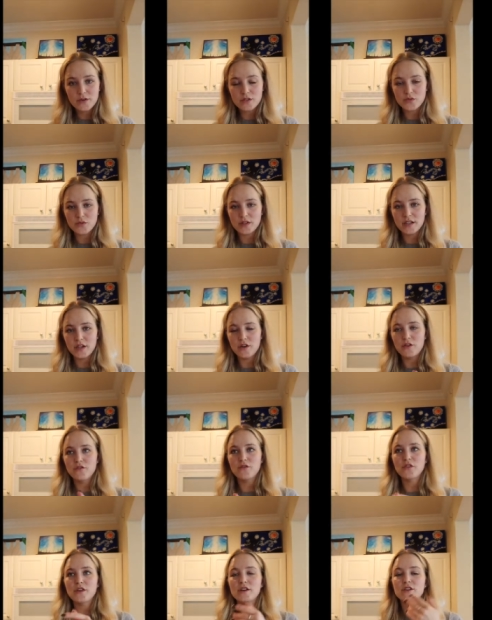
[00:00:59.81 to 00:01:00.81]
It's really good
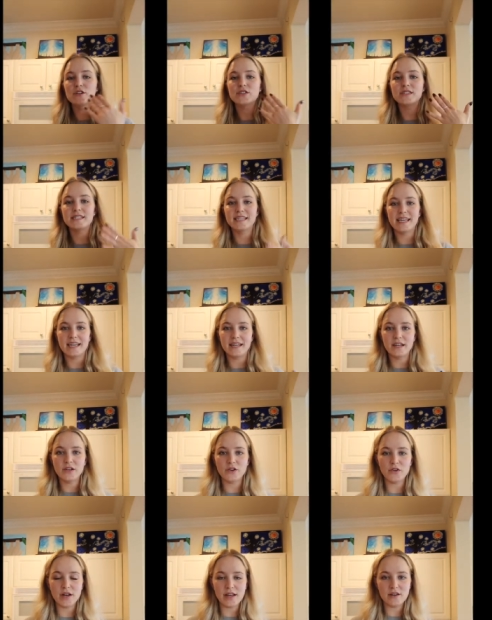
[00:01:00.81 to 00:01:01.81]
for your skin,
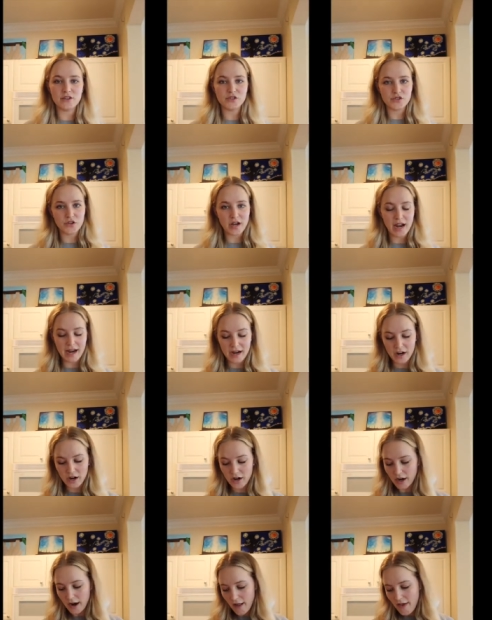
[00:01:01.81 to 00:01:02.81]
your nails, your
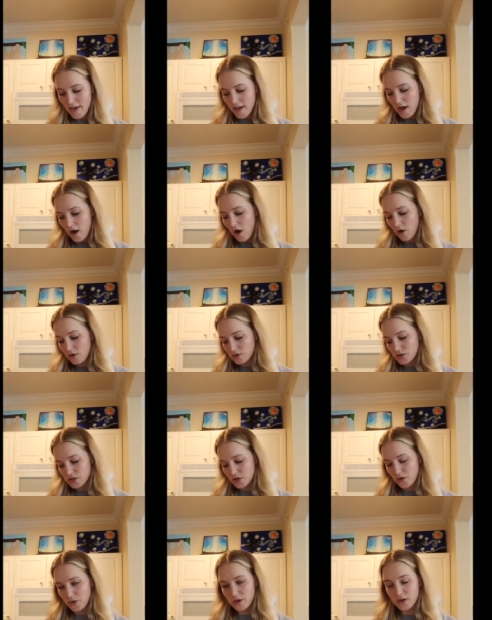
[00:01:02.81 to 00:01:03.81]
hair, also